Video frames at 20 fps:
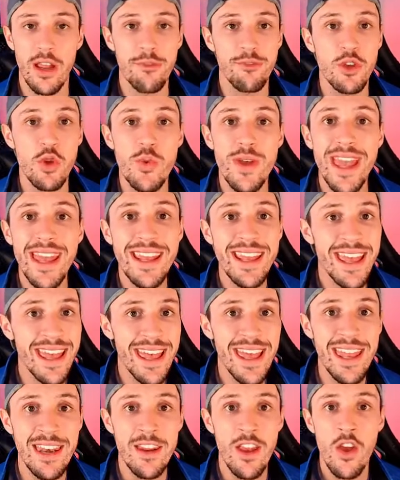If you get a
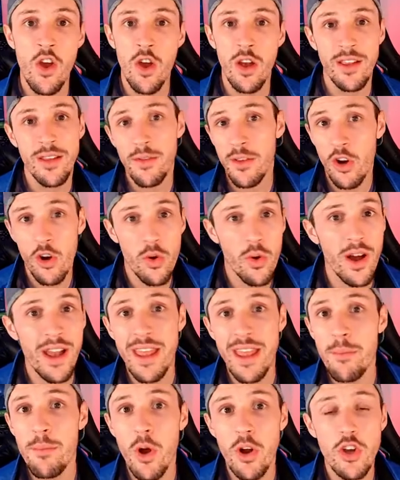hit, you know, a
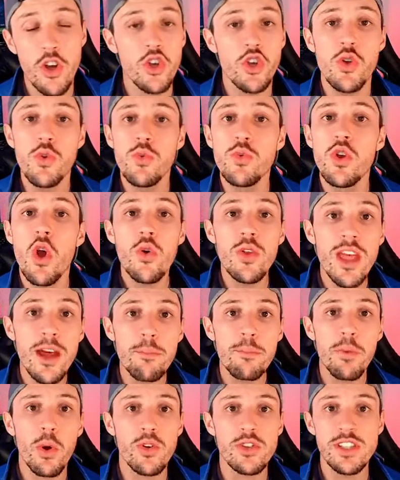hit marker, you know
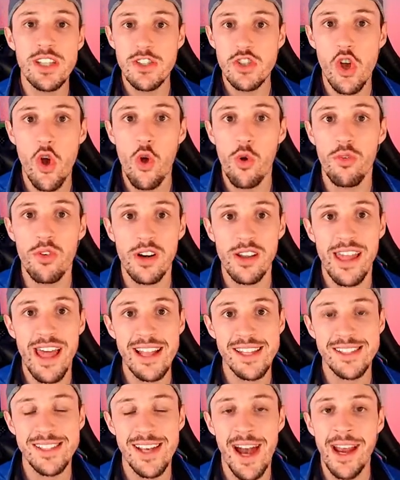that person's over to
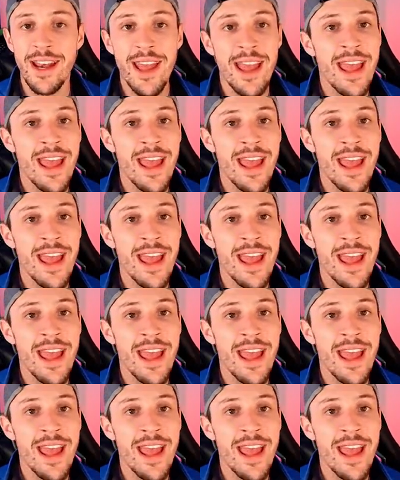that side,